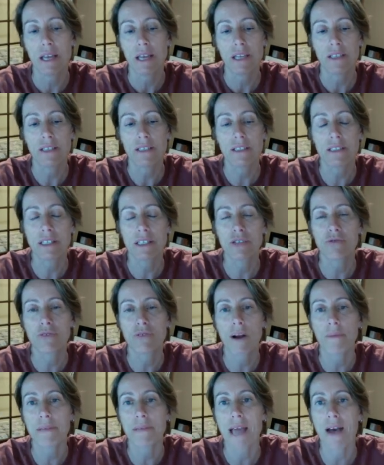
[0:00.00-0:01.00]
just
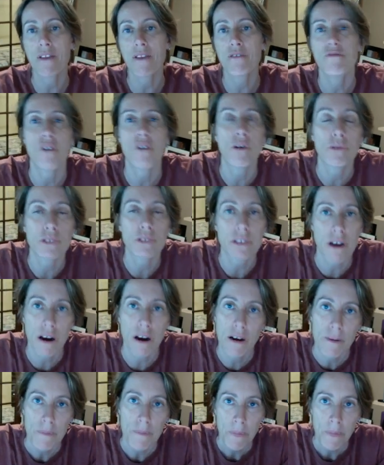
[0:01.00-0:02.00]
disrupt how the folds
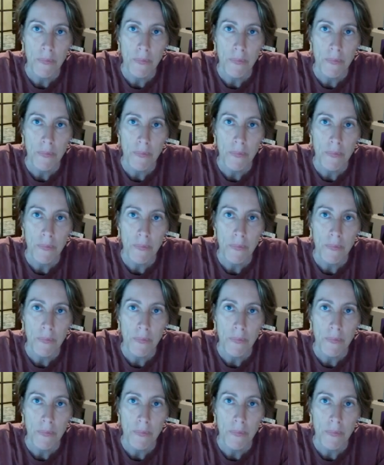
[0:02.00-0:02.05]
are